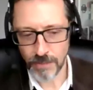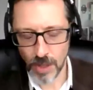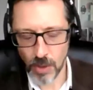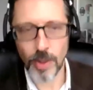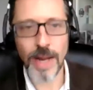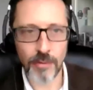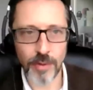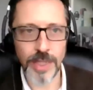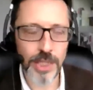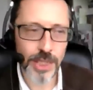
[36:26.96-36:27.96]
on
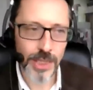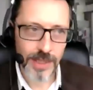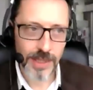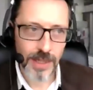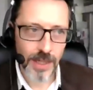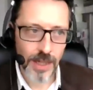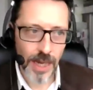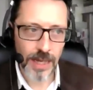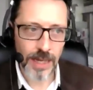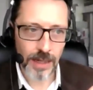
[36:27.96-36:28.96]
average,
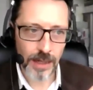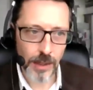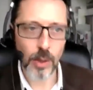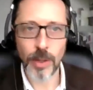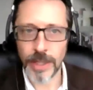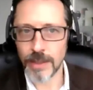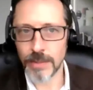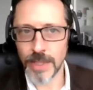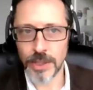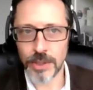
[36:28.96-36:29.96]
lower income
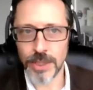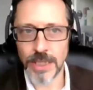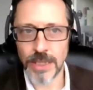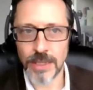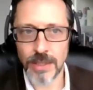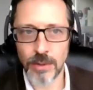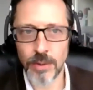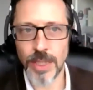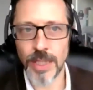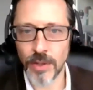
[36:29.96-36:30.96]
countries
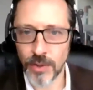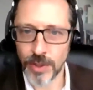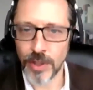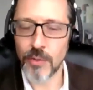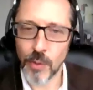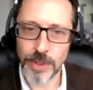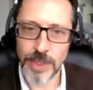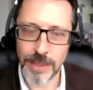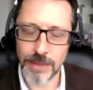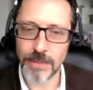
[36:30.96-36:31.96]
losing 3 or 4
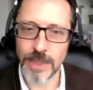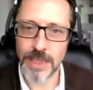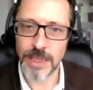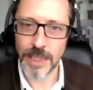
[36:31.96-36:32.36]
times